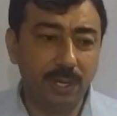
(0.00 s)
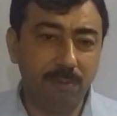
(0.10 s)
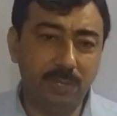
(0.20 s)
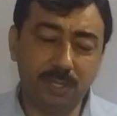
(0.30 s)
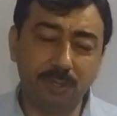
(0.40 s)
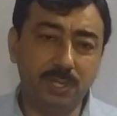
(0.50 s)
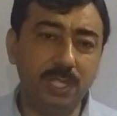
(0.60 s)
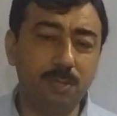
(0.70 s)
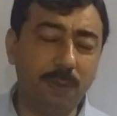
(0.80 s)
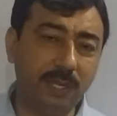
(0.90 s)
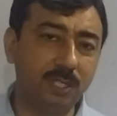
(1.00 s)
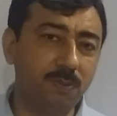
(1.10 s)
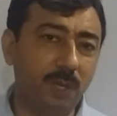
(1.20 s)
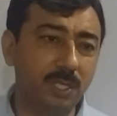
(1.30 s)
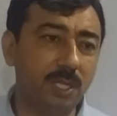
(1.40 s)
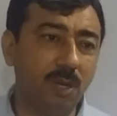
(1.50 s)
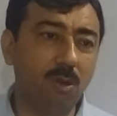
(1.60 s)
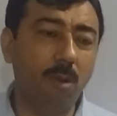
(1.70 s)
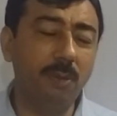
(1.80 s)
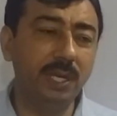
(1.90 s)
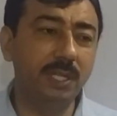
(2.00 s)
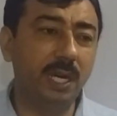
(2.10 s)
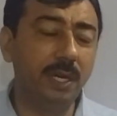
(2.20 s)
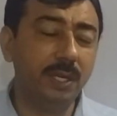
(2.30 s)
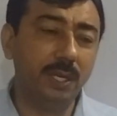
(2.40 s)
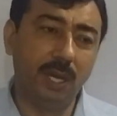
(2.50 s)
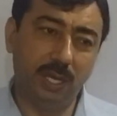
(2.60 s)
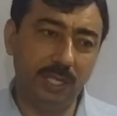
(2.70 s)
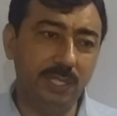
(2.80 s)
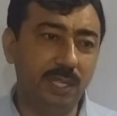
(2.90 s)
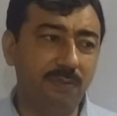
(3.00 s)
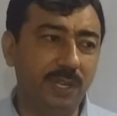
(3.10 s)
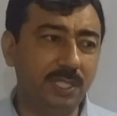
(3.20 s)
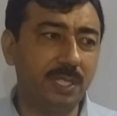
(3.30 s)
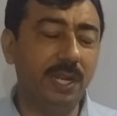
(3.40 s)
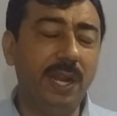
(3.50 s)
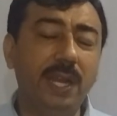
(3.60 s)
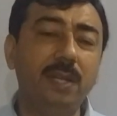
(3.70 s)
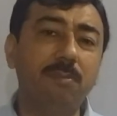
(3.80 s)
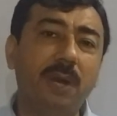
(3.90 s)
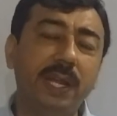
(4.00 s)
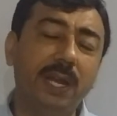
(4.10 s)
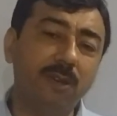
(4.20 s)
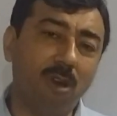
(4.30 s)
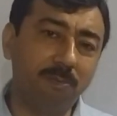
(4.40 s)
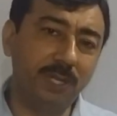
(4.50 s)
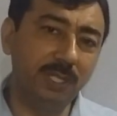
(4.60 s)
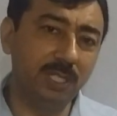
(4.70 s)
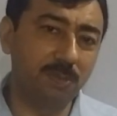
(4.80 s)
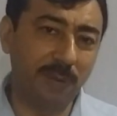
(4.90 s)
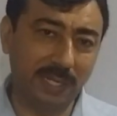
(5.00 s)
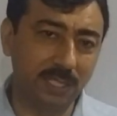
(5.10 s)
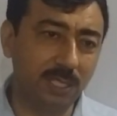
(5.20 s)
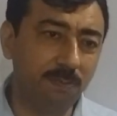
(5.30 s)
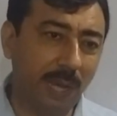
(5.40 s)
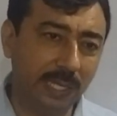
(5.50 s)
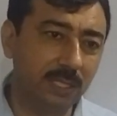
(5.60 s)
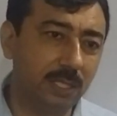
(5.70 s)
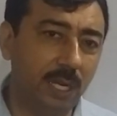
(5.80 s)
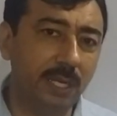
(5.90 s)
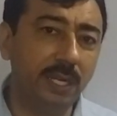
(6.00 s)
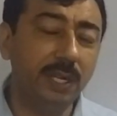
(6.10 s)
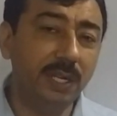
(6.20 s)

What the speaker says: because this practice was common in the West, and by adopting this practice in Pakistan,